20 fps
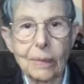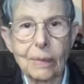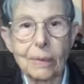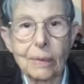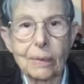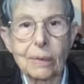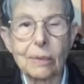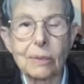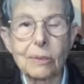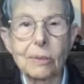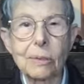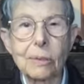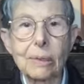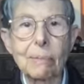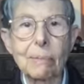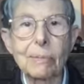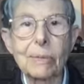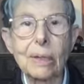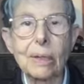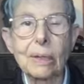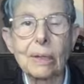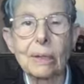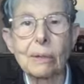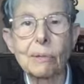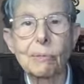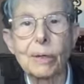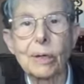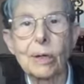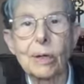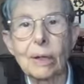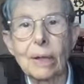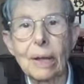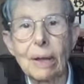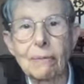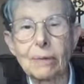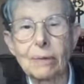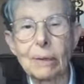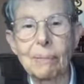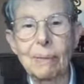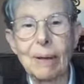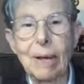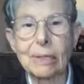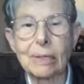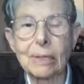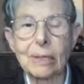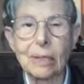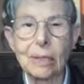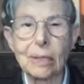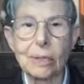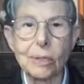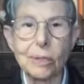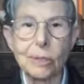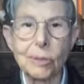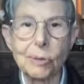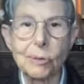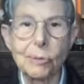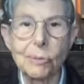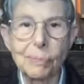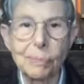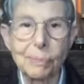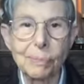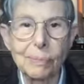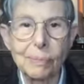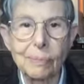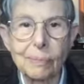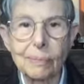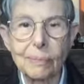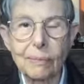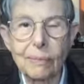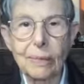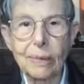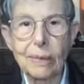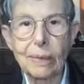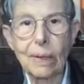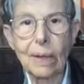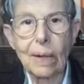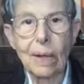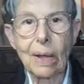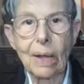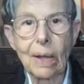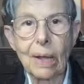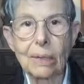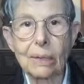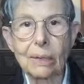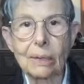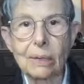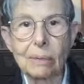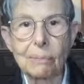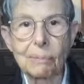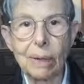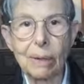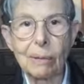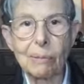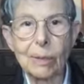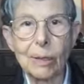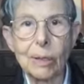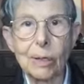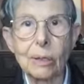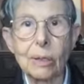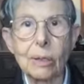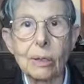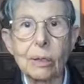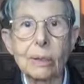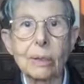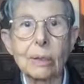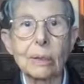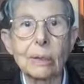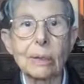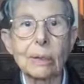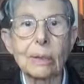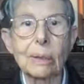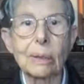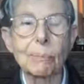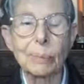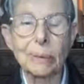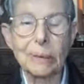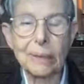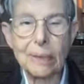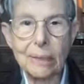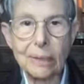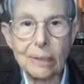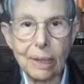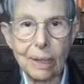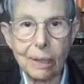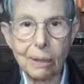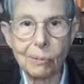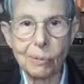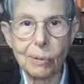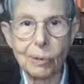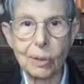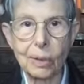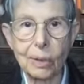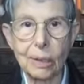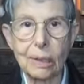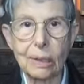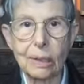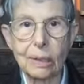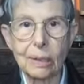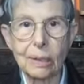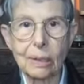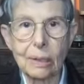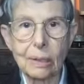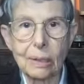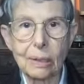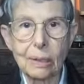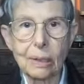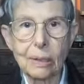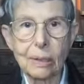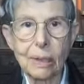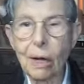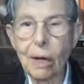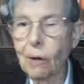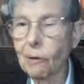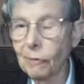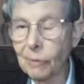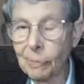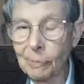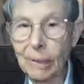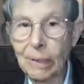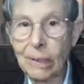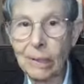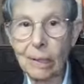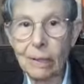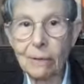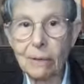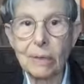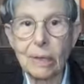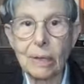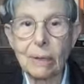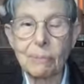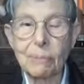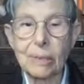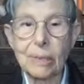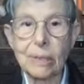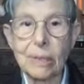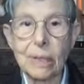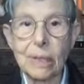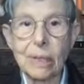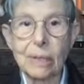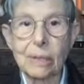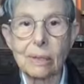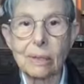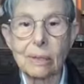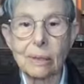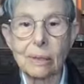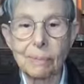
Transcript: This is something that we all have the capacity to do, and may we all complete that work, however many lifetimes it takes.